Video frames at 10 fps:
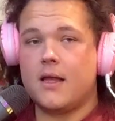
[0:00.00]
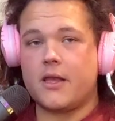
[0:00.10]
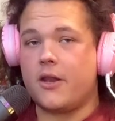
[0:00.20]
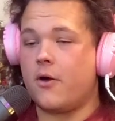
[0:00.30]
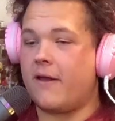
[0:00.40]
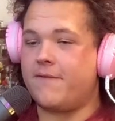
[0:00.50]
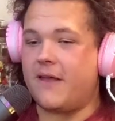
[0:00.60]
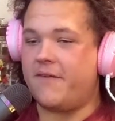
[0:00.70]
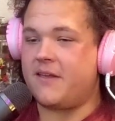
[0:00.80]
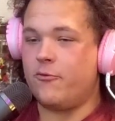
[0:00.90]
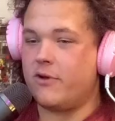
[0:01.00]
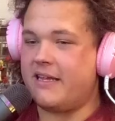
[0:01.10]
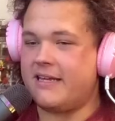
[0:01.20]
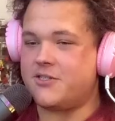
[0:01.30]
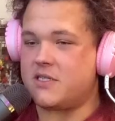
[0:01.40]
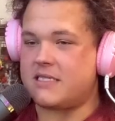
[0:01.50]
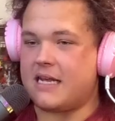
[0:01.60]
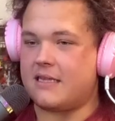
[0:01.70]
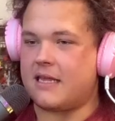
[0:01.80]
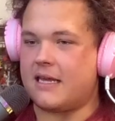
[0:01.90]
If he really is just
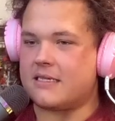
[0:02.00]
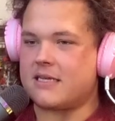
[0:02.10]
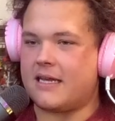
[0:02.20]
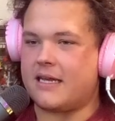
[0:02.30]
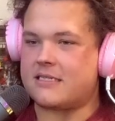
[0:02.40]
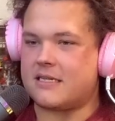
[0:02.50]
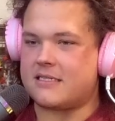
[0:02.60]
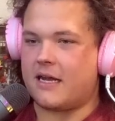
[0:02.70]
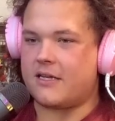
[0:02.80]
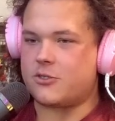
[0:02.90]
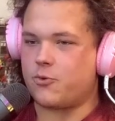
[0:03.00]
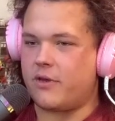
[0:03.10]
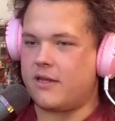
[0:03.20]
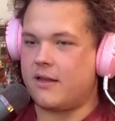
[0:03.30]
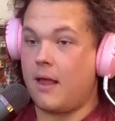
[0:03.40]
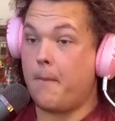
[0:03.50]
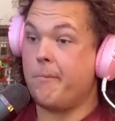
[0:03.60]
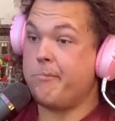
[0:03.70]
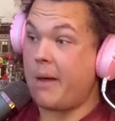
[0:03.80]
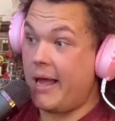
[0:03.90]
saying thanks, I guess that's kind of sweet.
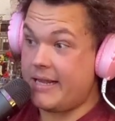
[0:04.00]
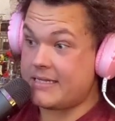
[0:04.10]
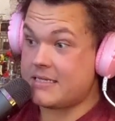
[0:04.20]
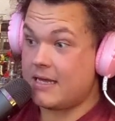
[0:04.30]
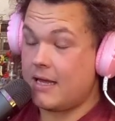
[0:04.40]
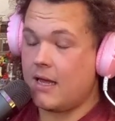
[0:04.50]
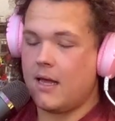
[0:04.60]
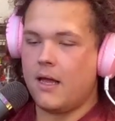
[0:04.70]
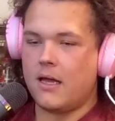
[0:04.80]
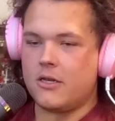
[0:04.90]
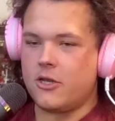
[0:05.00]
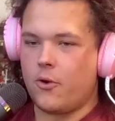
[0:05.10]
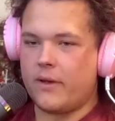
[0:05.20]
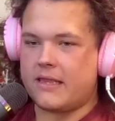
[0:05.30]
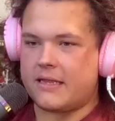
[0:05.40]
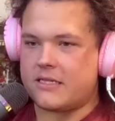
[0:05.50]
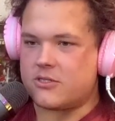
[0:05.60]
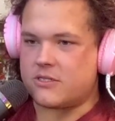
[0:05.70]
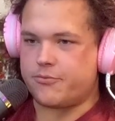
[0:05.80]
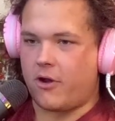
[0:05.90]
But knowing that
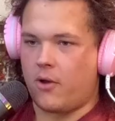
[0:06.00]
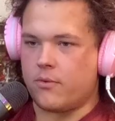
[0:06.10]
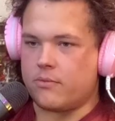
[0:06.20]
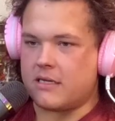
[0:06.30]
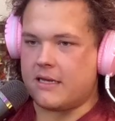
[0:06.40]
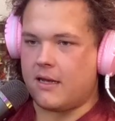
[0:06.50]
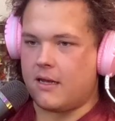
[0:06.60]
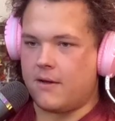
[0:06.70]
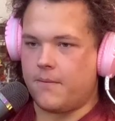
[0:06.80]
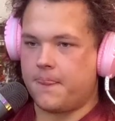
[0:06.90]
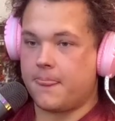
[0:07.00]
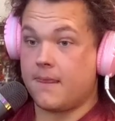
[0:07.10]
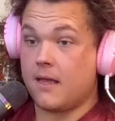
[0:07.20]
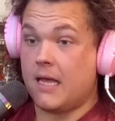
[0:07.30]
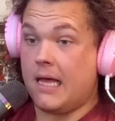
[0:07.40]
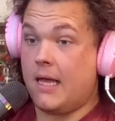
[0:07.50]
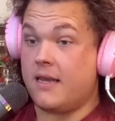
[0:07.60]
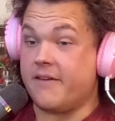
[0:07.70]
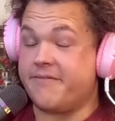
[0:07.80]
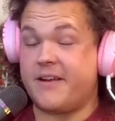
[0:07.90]
this is probably a
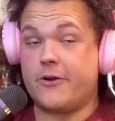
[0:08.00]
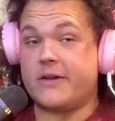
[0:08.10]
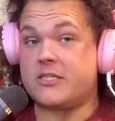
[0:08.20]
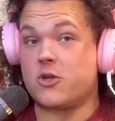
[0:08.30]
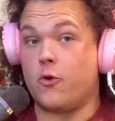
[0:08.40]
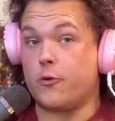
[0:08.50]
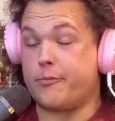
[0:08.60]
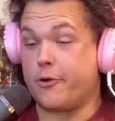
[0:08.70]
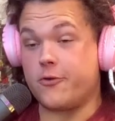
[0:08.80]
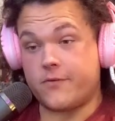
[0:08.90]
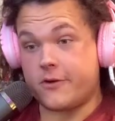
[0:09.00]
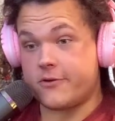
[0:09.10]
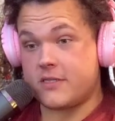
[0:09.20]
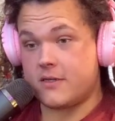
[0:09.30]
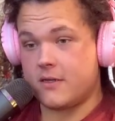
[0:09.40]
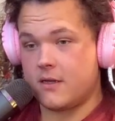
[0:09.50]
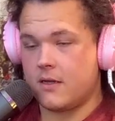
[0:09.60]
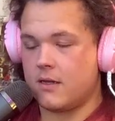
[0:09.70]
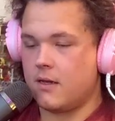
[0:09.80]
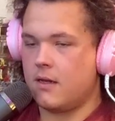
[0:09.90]
nefarious old pervert,
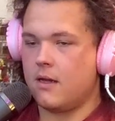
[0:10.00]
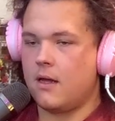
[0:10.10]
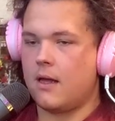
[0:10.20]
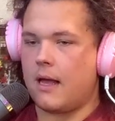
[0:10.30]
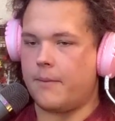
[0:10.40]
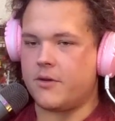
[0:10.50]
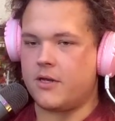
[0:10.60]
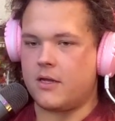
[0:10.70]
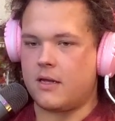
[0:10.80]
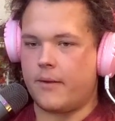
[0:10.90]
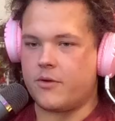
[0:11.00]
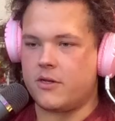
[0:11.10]
I'm gonna